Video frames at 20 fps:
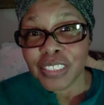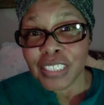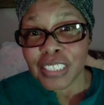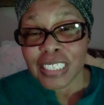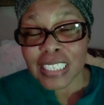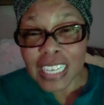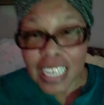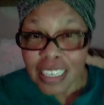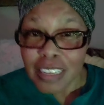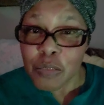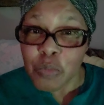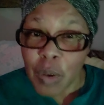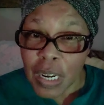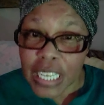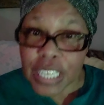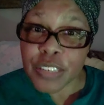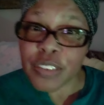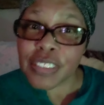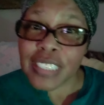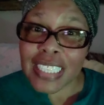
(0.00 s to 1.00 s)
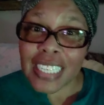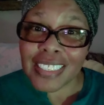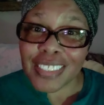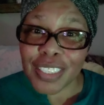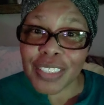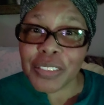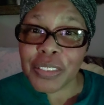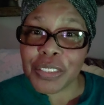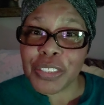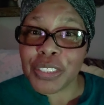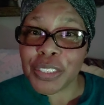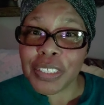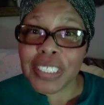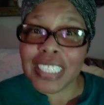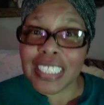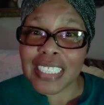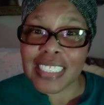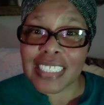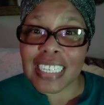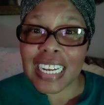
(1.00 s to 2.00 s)
Since when you think you
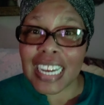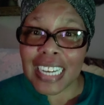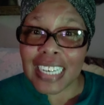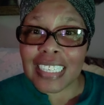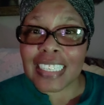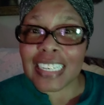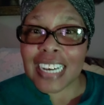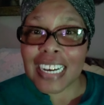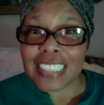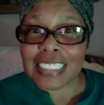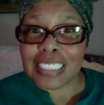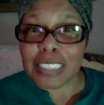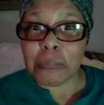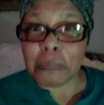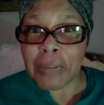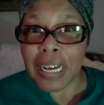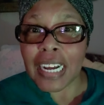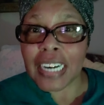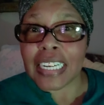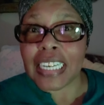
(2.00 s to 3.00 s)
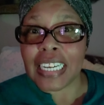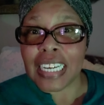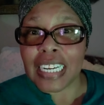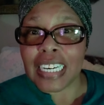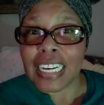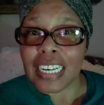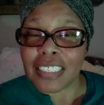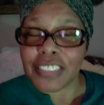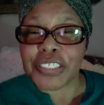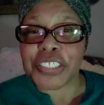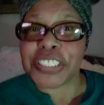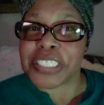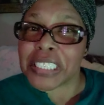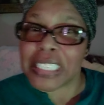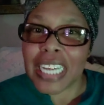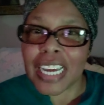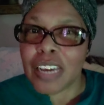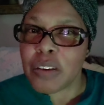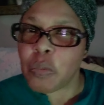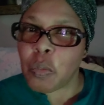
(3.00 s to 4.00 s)
could analyze somebody and
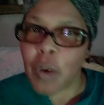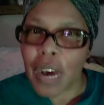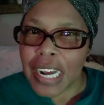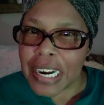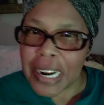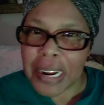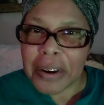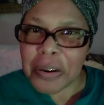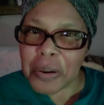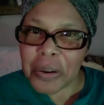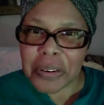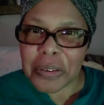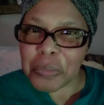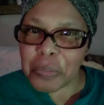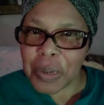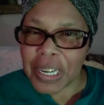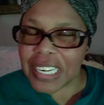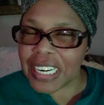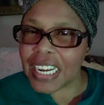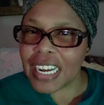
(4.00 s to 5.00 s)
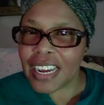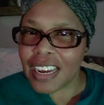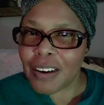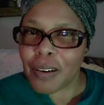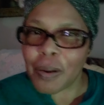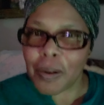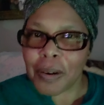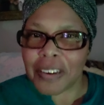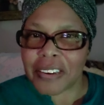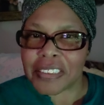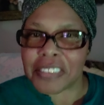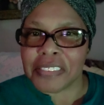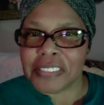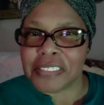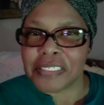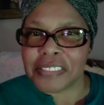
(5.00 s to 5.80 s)
understand why they are the way they are?